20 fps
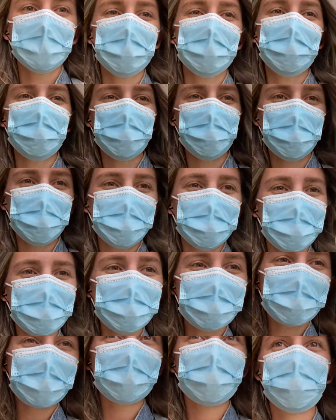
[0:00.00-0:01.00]
So the sun
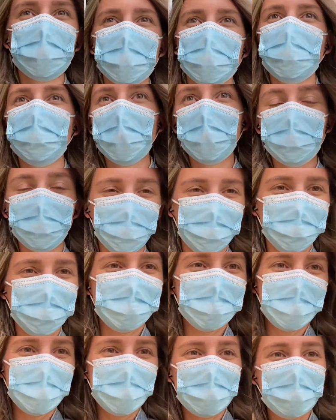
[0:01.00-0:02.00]
has actually come out for the
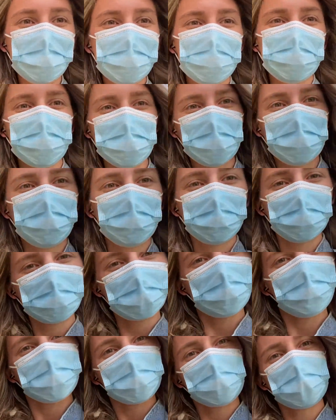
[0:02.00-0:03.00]
day, so I was
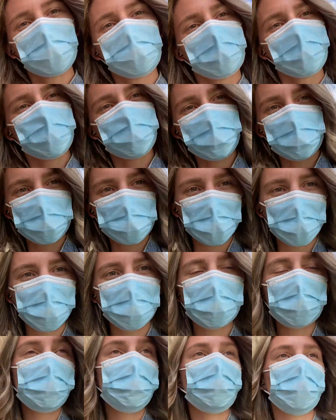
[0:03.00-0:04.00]
able to retire
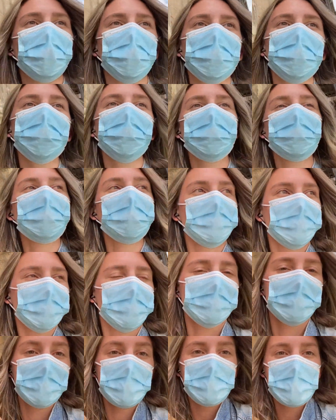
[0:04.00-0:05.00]
the umbrella.
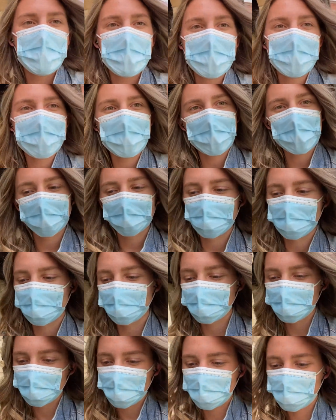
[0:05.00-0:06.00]
Next
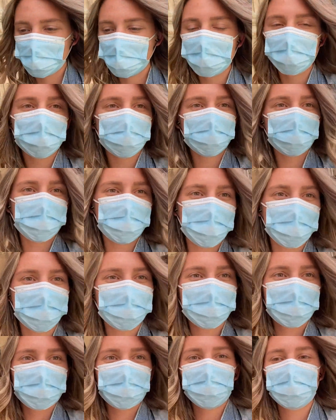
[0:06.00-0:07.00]
on the list of things
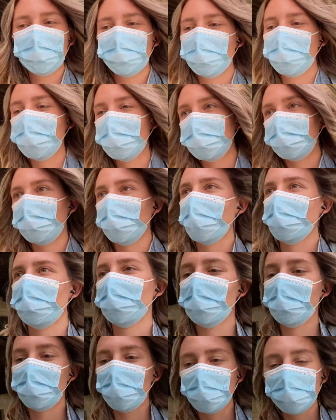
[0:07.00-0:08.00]
to do is pick up
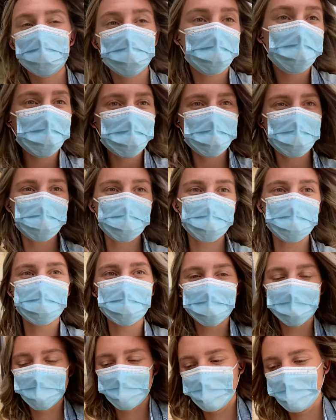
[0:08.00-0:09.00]
some pasteles,
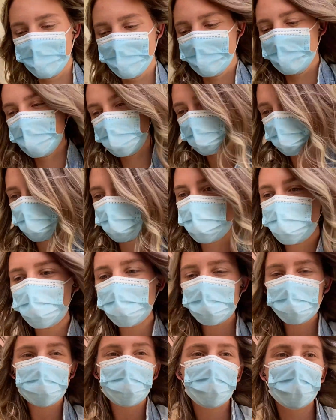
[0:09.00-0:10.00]
some little
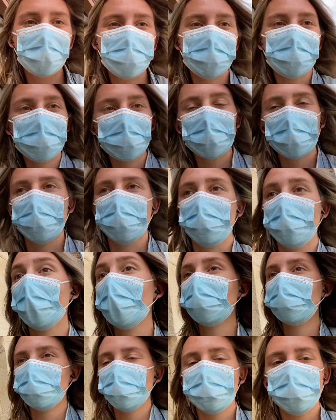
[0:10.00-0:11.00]
treats for us, because we
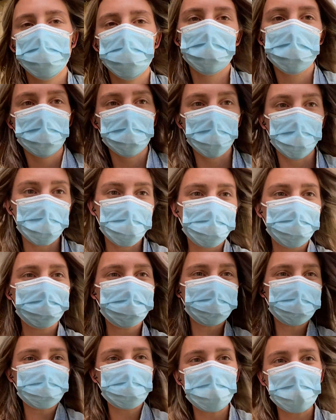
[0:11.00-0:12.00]
actually have to hit the road.
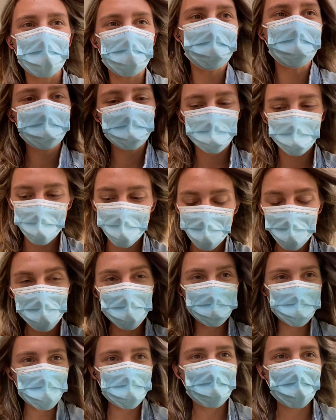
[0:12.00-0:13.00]
So,
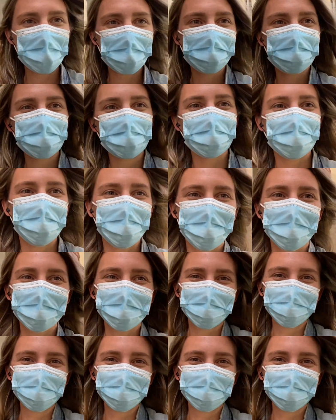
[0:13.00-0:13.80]
on my way and scurrying.